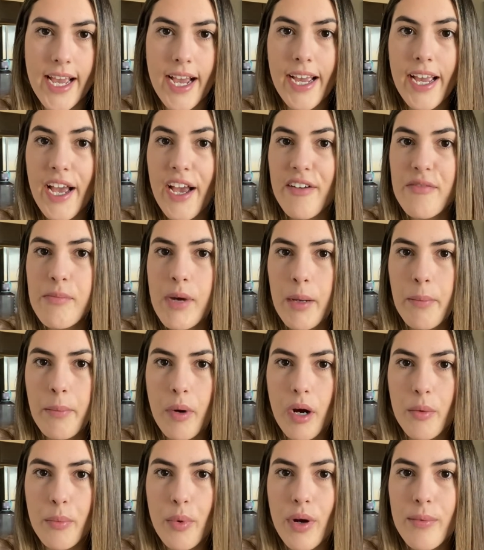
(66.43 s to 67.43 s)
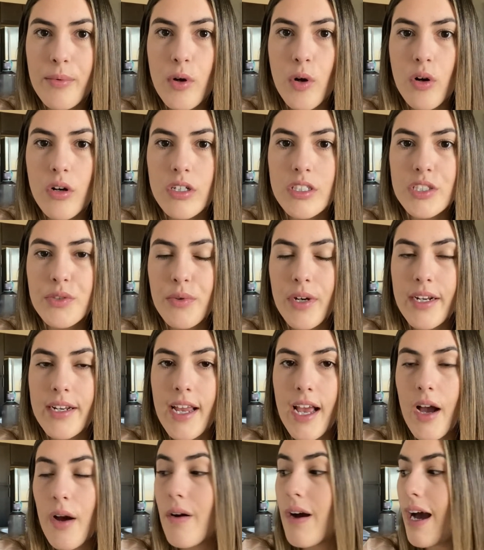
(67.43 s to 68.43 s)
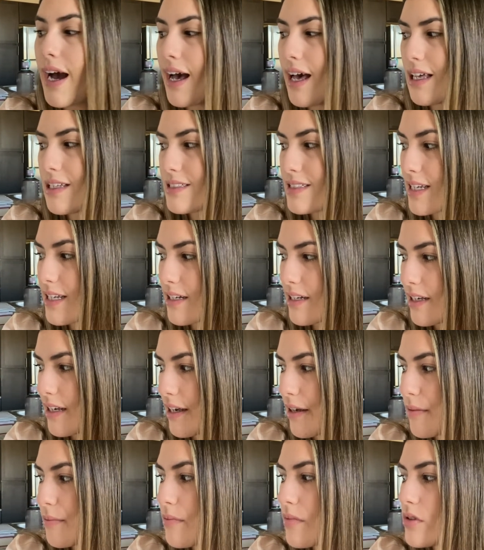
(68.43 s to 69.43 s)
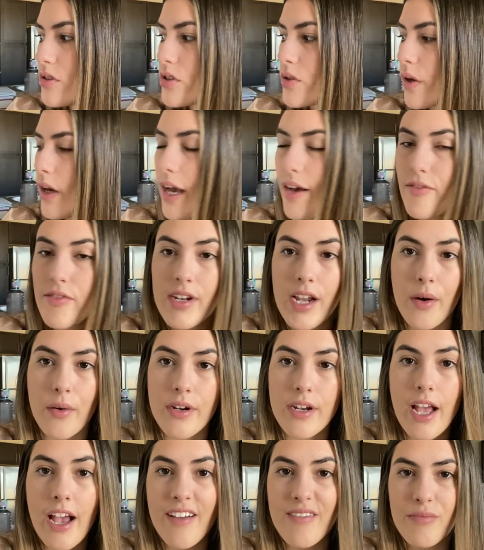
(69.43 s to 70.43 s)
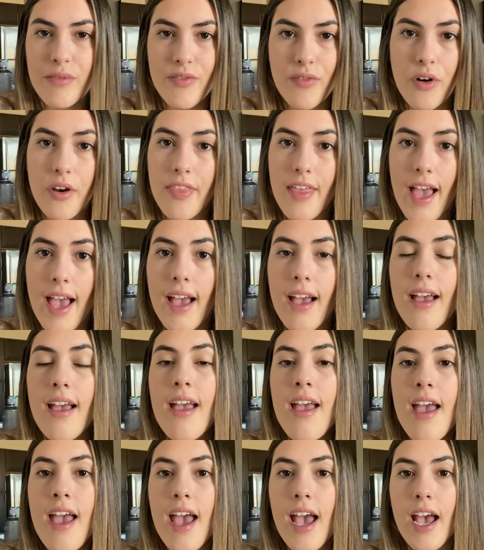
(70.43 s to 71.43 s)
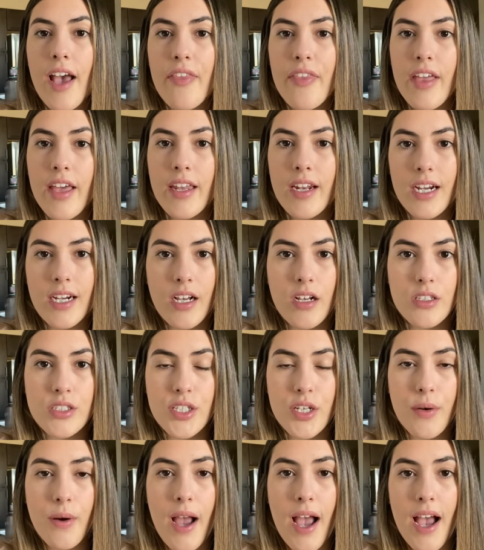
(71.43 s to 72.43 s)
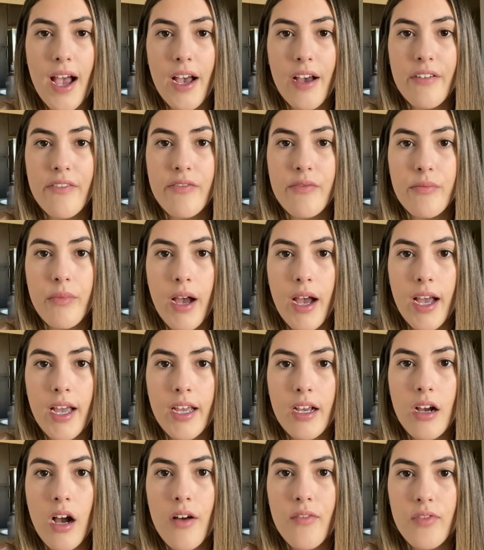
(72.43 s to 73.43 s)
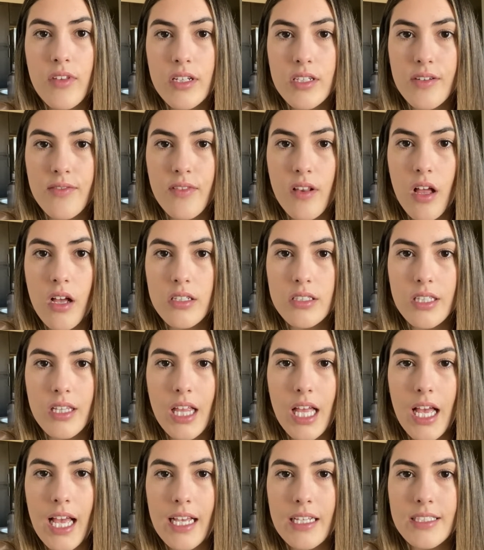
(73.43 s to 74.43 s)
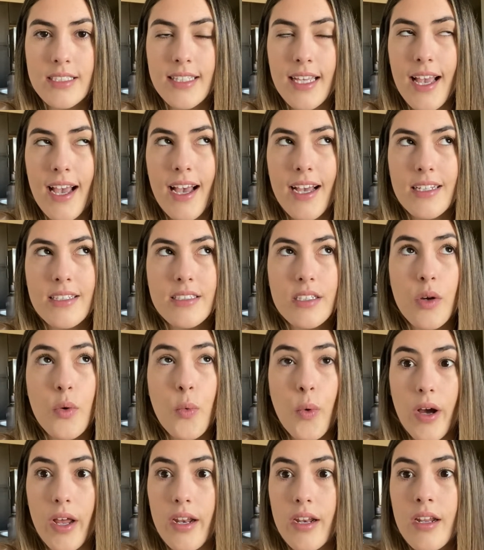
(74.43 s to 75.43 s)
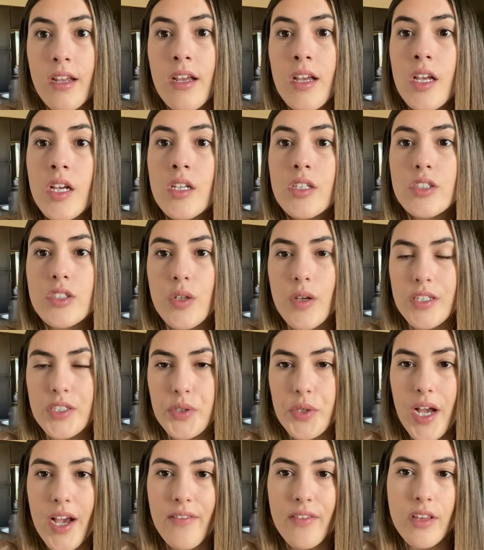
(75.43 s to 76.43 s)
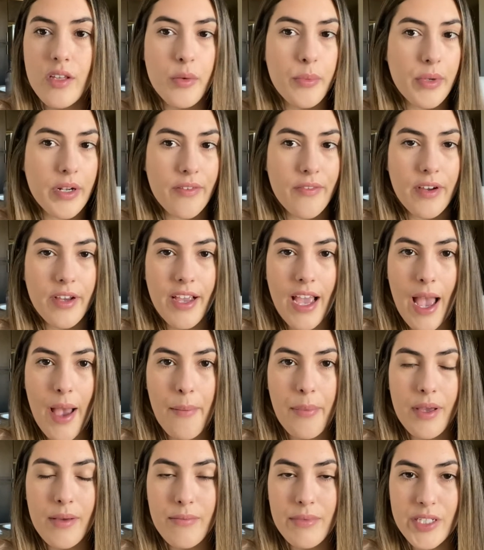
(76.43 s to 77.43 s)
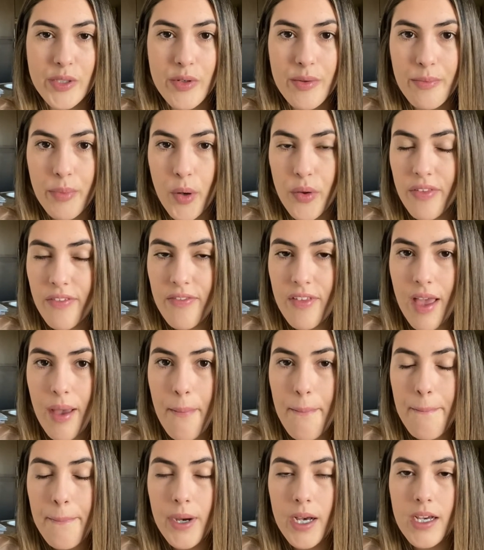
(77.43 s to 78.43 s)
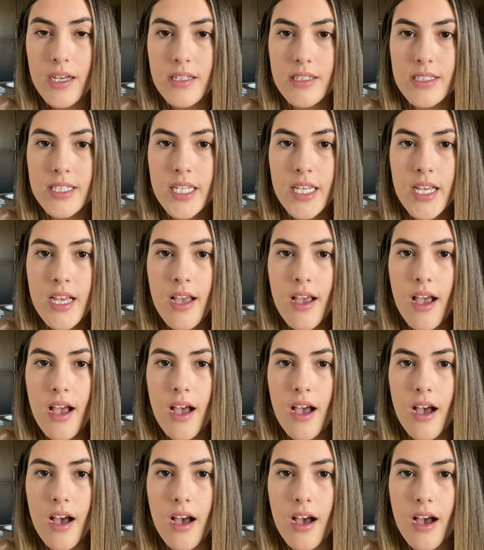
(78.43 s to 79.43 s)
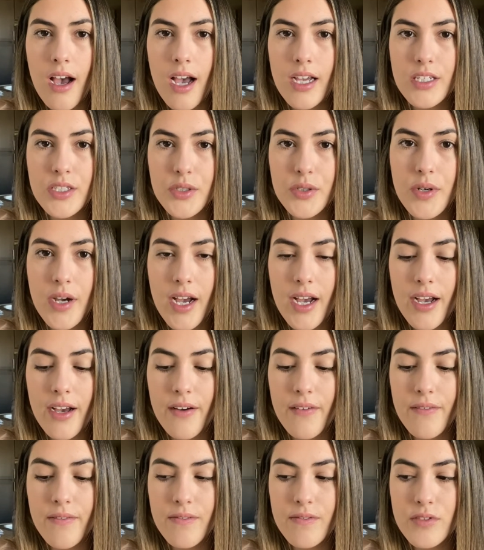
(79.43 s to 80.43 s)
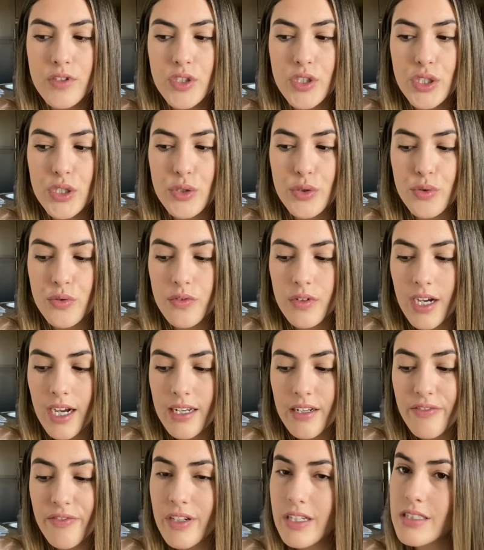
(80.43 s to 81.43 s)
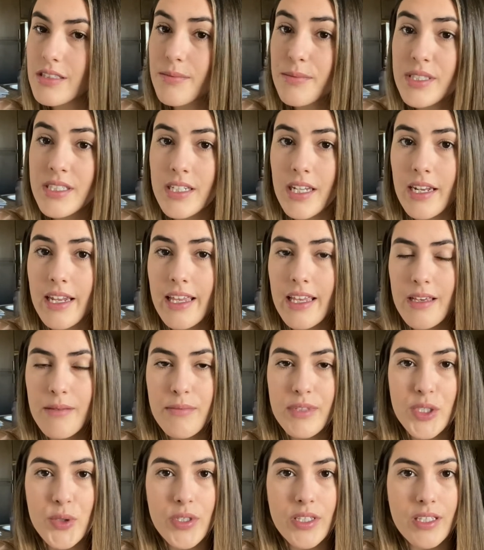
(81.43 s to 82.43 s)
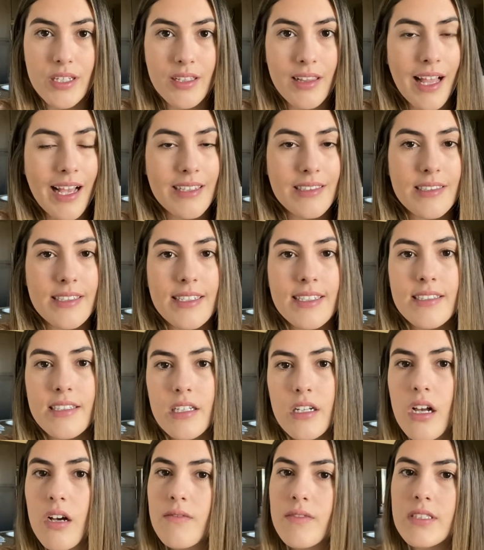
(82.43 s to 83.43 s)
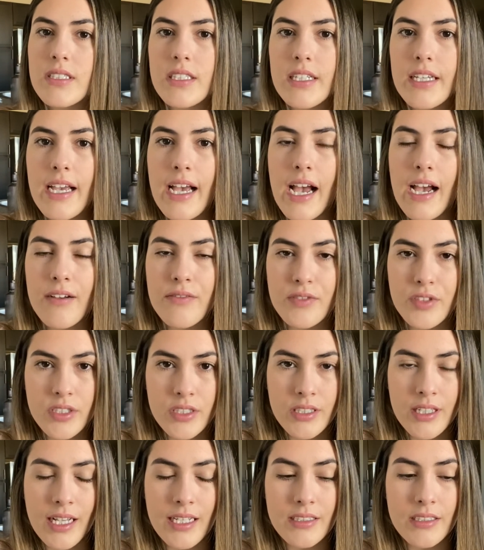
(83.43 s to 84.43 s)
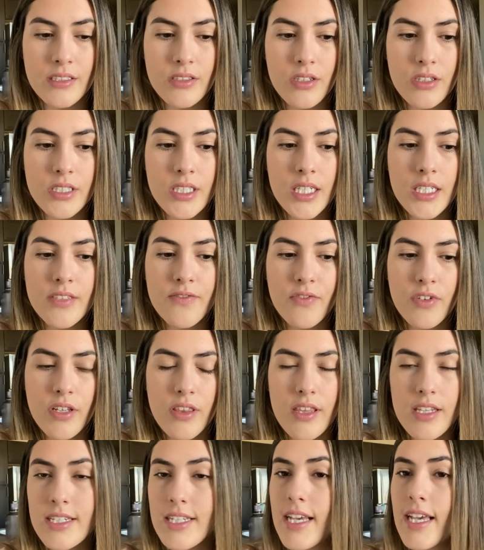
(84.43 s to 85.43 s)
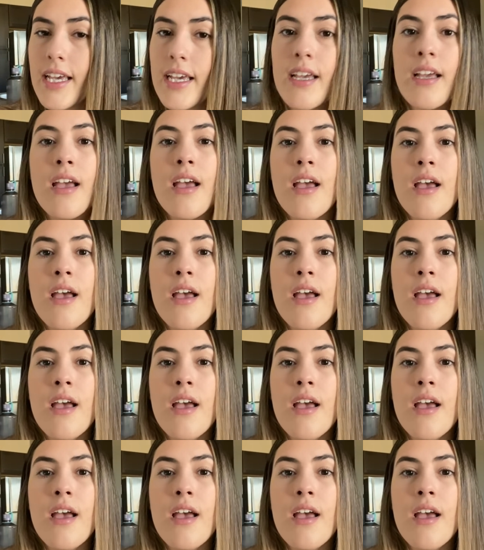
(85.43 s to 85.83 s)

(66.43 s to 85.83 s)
I have my bar prep course right now at ten A M So I have an hour and a half before that. And then I also have my conflict of laws class at one. So I do have a little bit of a gap in between both of them, but uh, I do have to kind of fit in some studying in between the classes and obviously after classes are done for the day.